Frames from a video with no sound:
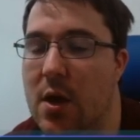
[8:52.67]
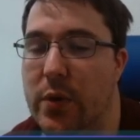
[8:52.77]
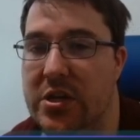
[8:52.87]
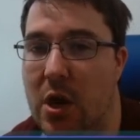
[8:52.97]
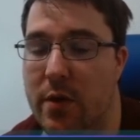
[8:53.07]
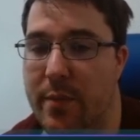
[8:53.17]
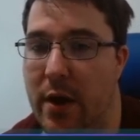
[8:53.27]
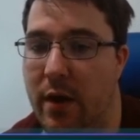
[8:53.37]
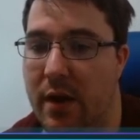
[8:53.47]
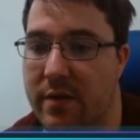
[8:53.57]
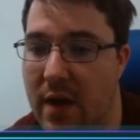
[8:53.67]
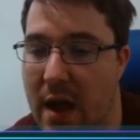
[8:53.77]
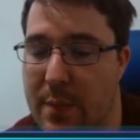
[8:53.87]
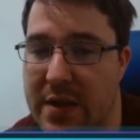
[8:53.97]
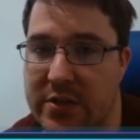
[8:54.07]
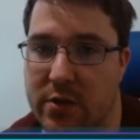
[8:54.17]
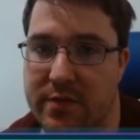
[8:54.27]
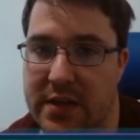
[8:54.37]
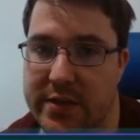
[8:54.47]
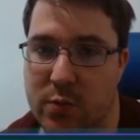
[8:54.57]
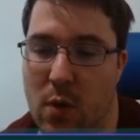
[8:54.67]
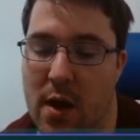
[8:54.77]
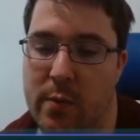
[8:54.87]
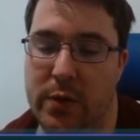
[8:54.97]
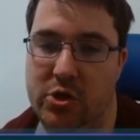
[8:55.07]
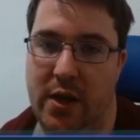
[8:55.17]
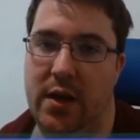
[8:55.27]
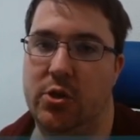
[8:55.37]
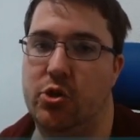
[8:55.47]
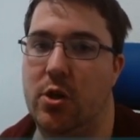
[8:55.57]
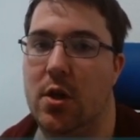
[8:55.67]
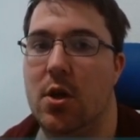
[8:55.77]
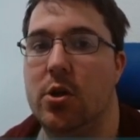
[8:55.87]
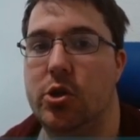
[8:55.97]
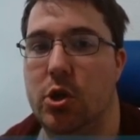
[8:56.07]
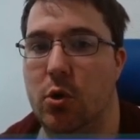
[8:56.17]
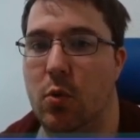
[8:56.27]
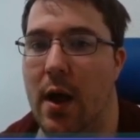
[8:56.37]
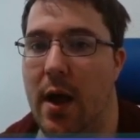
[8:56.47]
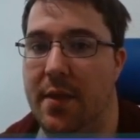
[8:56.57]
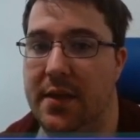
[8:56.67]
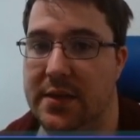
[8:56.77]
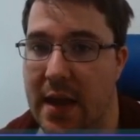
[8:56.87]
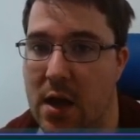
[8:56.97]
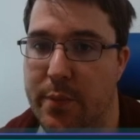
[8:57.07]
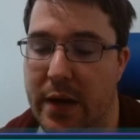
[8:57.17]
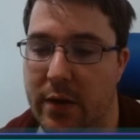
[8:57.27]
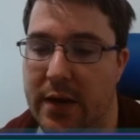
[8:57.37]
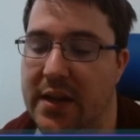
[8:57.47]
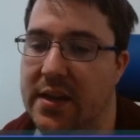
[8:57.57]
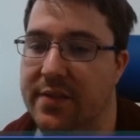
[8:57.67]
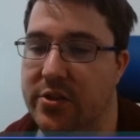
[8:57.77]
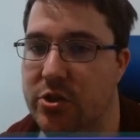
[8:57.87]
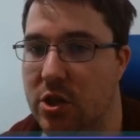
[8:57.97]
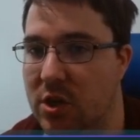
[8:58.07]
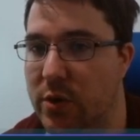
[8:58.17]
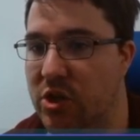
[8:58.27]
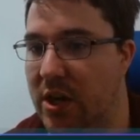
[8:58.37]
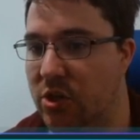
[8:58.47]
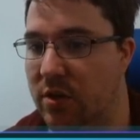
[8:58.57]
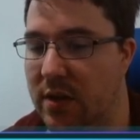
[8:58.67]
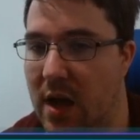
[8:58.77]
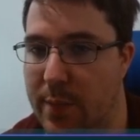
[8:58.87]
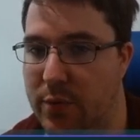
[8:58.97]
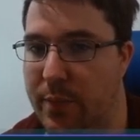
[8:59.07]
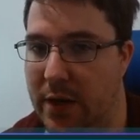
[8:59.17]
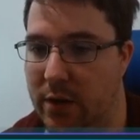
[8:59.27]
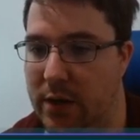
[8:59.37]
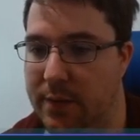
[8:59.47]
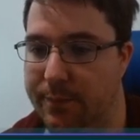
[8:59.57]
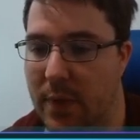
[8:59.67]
We start with the parity of up, and so if d is 1, we change to the down parity. If it's 2, we change to the up parity.